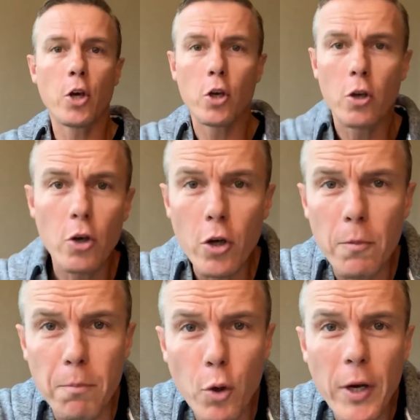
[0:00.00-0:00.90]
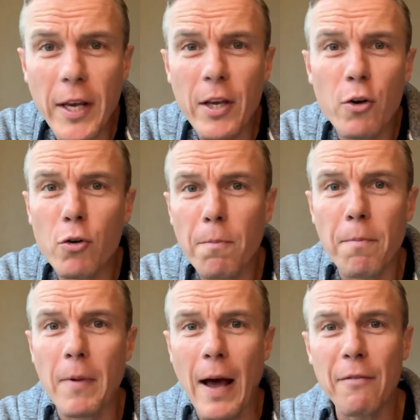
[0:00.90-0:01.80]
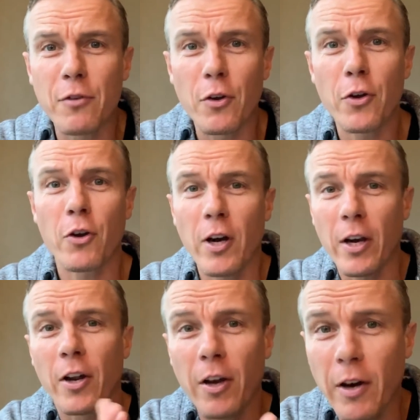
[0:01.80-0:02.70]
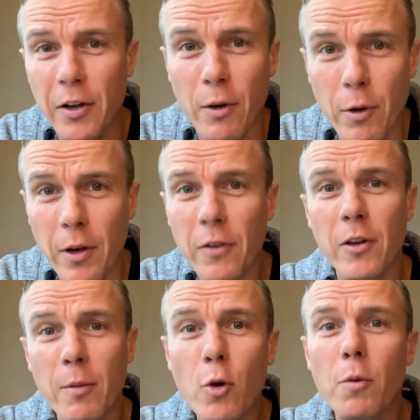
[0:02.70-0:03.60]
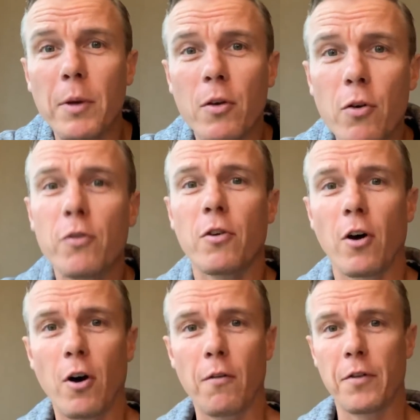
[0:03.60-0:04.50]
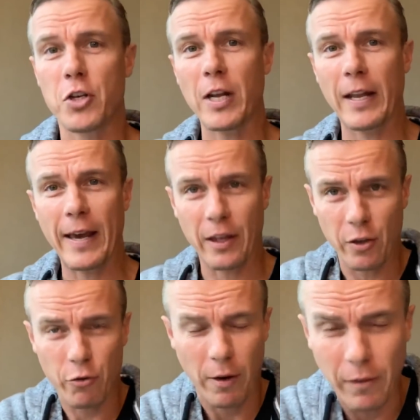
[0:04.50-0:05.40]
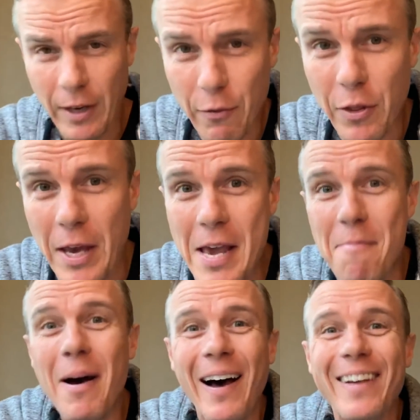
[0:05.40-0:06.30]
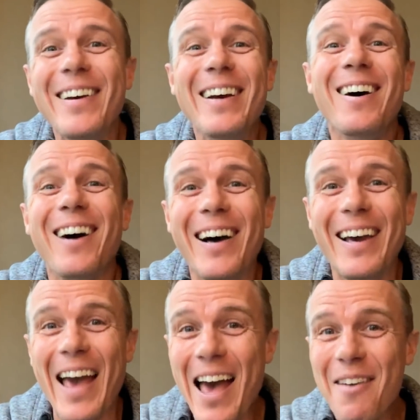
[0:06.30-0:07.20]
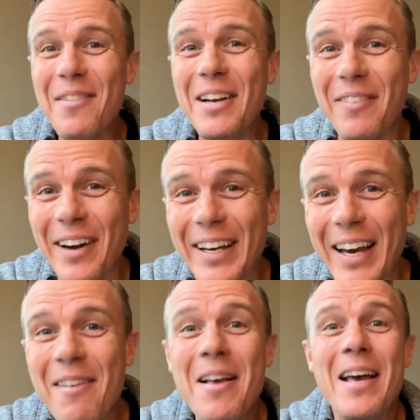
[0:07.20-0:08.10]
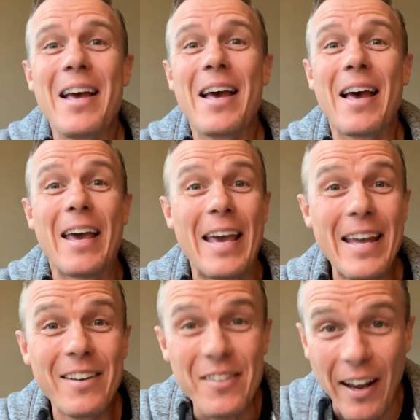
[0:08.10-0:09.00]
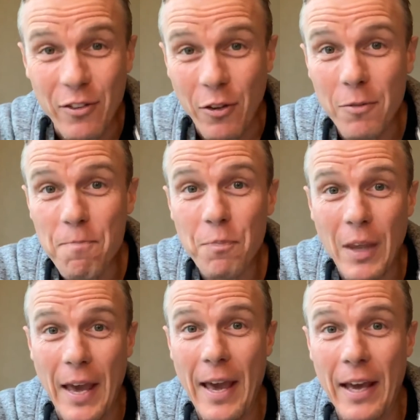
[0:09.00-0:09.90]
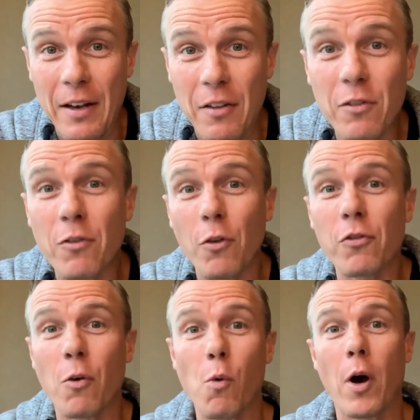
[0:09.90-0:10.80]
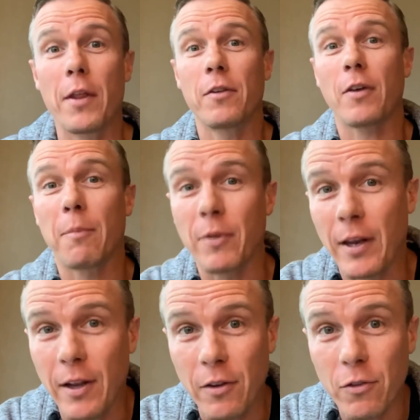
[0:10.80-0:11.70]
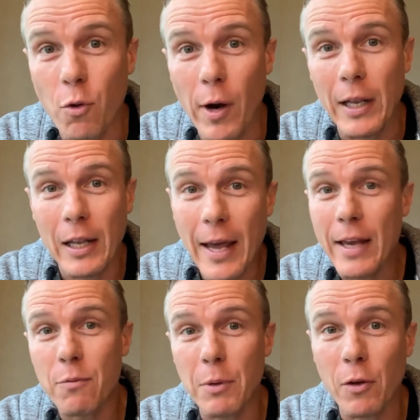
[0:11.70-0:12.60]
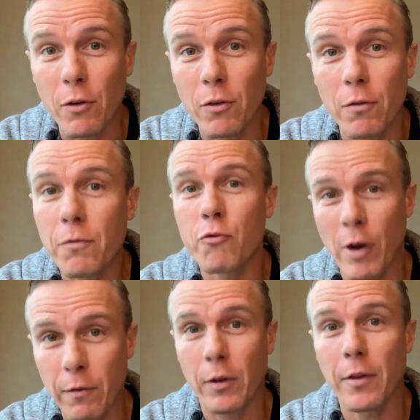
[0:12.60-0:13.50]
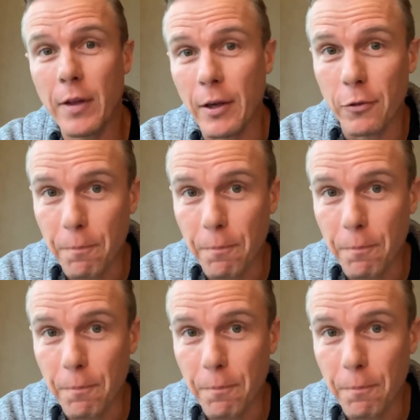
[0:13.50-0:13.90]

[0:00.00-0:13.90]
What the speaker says: Good morning or afternoon, or I got no idea what it is anymore because of the jet lag and the travel and everything. But I am in America, in Texas, and this is also why this update is quite late because of travel and things.